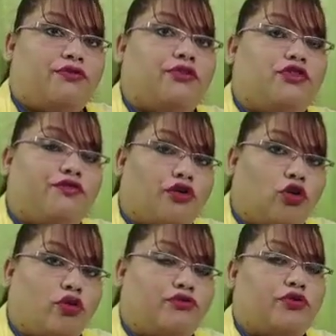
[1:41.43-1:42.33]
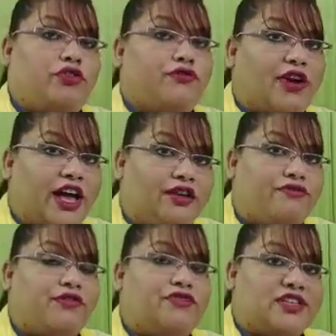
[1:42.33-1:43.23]
54, 55,
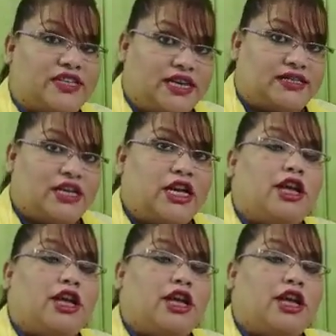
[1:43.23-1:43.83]
56,